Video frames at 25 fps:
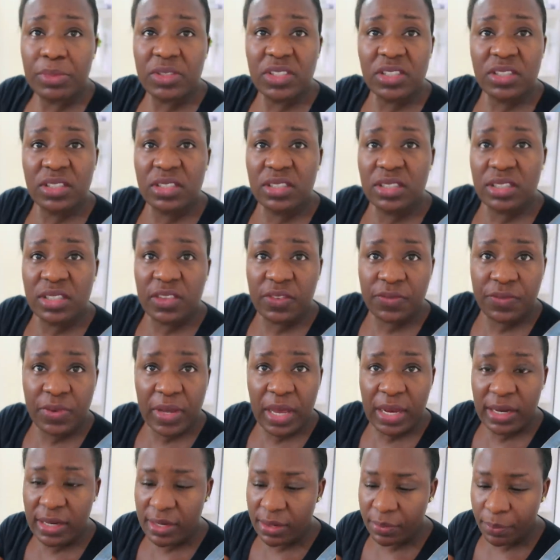I'm using the
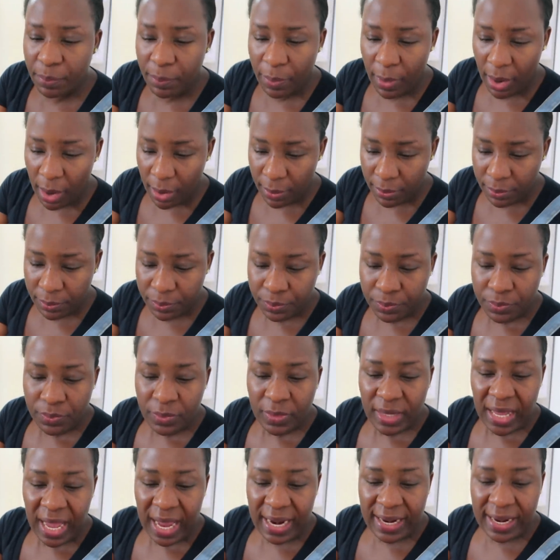Neewer lip
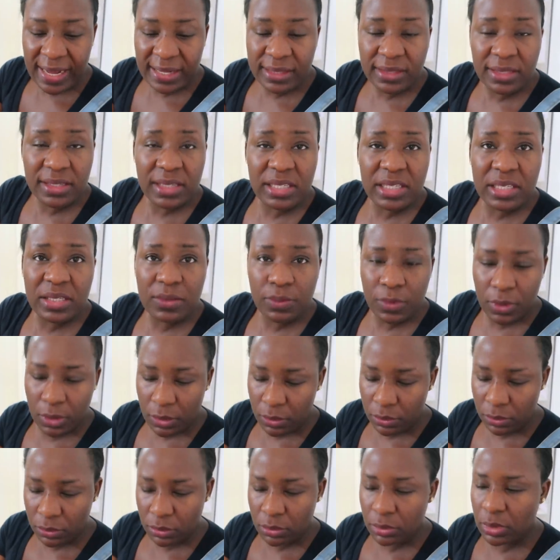balm. I like the
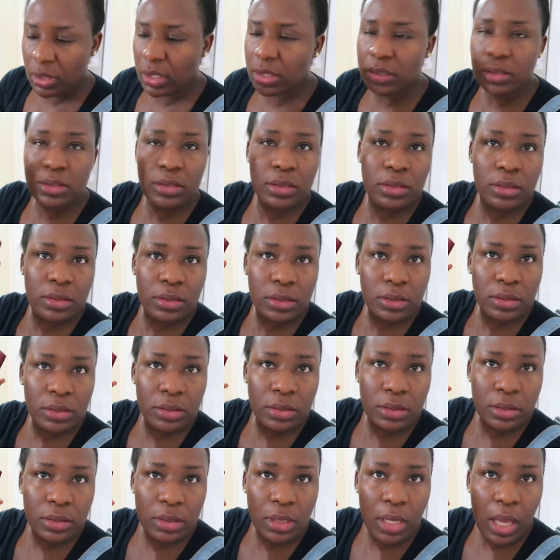smell, but
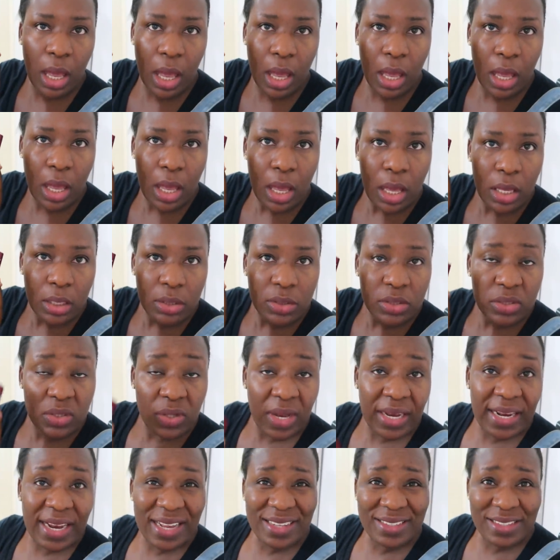it's, yeah,
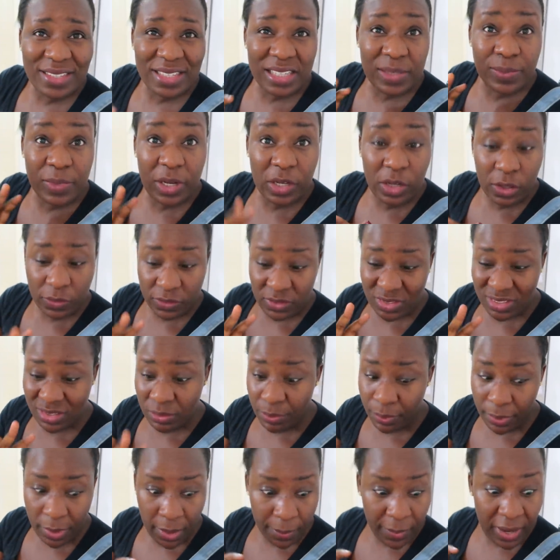so I like the smell of
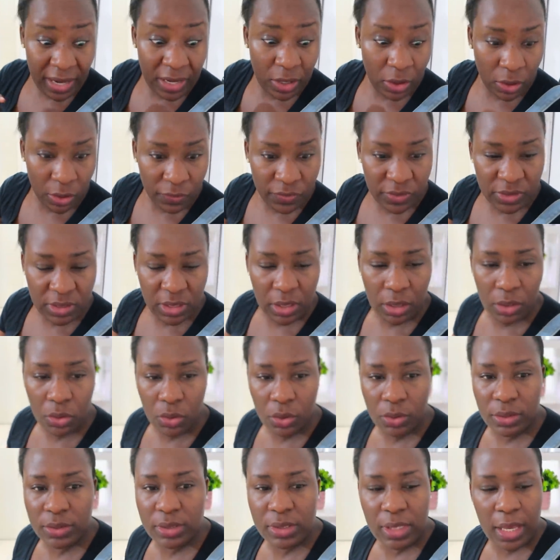this balm. I love it a
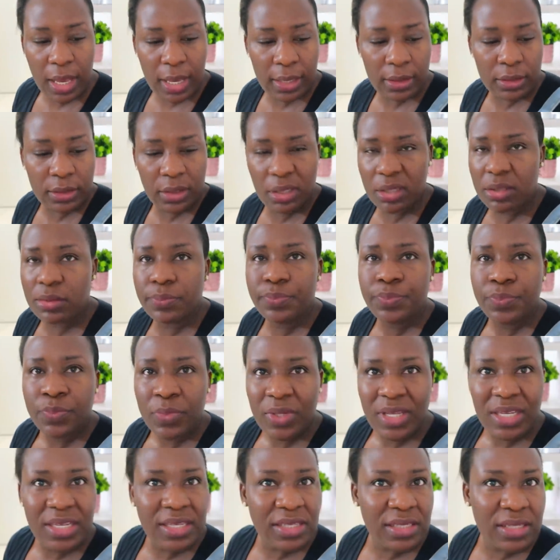lot, and then
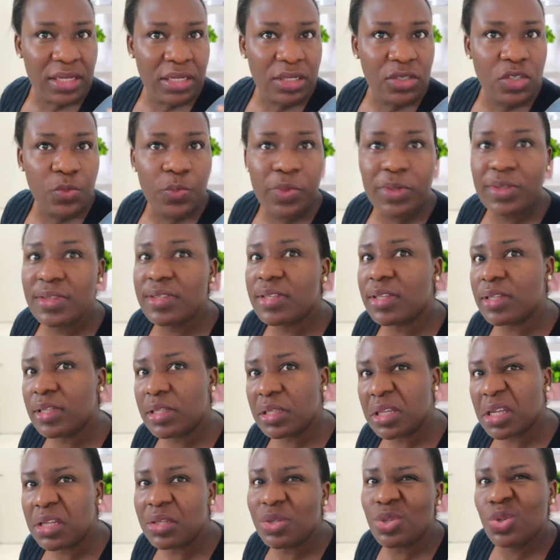it's a little bit
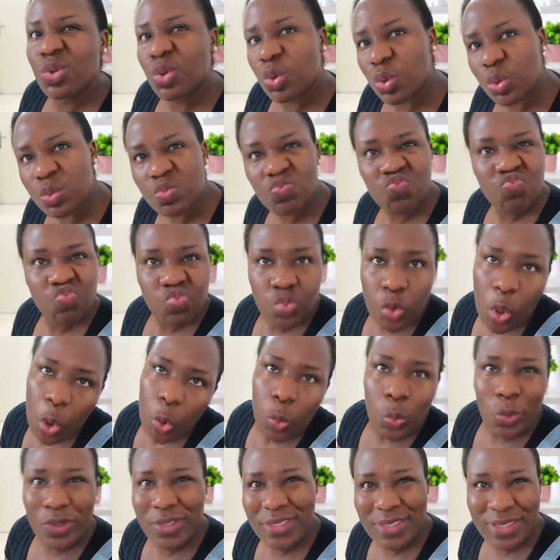tinted, so
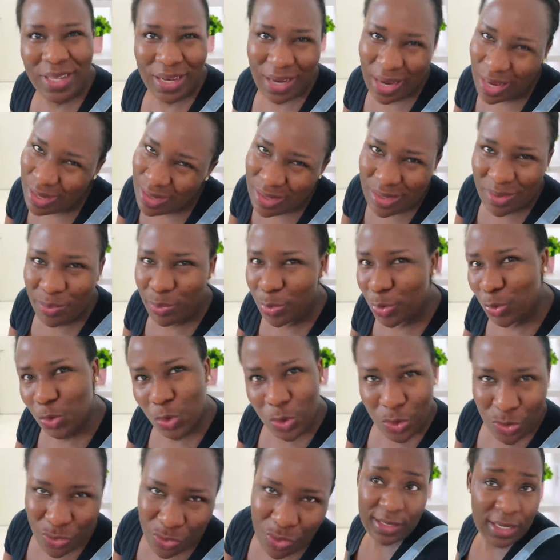which is an added
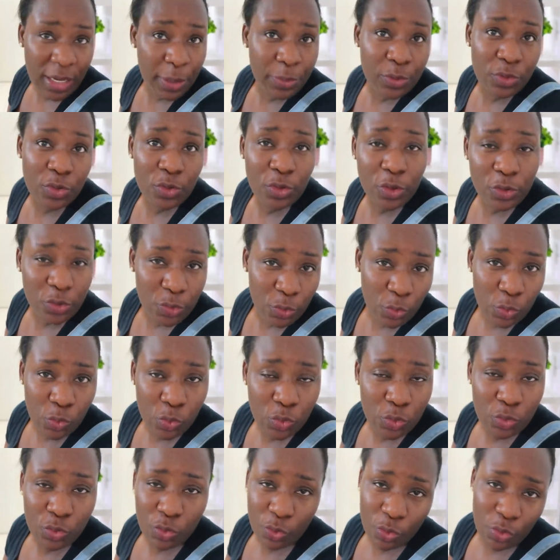bonus. It helps you not to
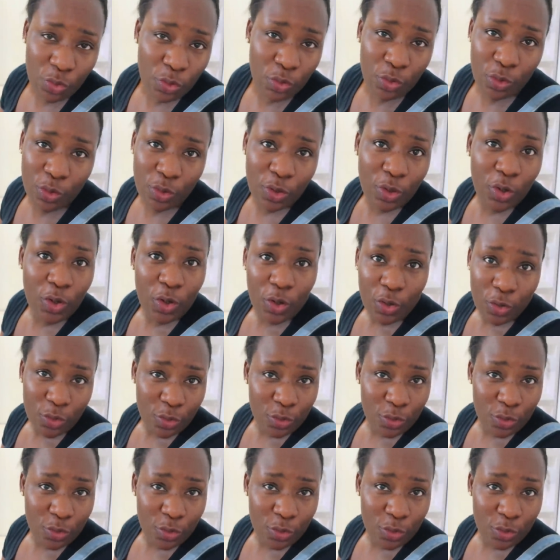look so